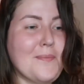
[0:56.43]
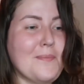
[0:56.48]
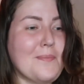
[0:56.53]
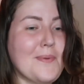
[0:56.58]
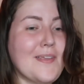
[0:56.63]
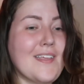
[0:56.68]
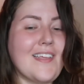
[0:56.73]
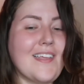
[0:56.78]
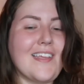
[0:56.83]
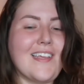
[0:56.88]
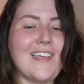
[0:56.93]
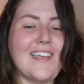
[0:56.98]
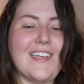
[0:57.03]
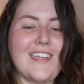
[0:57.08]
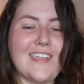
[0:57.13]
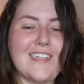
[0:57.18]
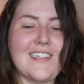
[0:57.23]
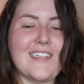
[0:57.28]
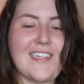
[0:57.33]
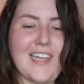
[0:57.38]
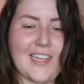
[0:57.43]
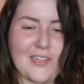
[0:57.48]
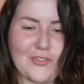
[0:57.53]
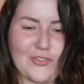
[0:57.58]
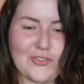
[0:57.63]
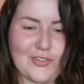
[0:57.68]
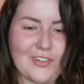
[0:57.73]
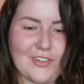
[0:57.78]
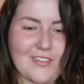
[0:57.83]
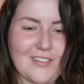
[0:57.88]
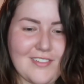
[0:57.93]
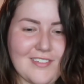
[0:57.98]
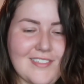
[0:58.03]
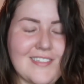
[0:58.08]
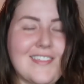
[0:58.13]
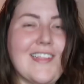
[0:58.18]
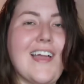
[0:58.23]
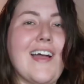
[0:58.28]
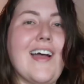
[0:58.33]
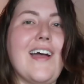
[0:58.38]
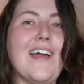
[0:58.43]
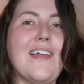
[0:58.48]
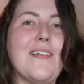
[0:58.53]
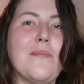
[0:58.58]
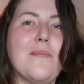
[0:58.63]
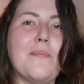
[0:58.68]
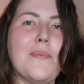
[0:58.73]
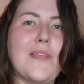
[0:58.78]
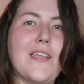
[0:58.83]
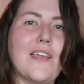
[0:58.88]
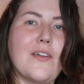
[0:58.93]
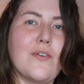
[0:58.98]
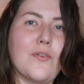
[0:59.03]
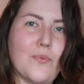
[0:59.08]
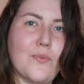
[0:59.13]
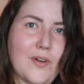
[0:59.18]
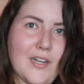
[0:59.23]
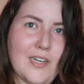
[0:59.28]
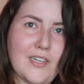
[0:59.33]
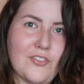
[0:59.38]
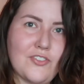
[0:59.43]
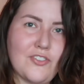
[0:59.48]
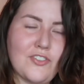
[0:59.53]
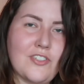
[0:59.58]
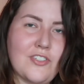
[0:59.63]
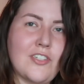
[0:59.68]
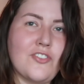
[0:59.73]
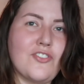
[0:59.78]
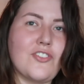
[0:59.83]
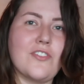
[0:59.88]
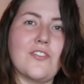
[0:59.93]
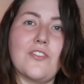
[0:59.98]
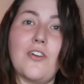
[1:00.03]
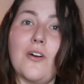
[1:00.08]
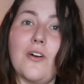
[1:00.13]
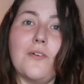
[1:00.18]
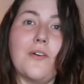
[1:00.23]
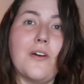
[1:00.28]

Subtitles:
Being intentional, not being in a rush to just go,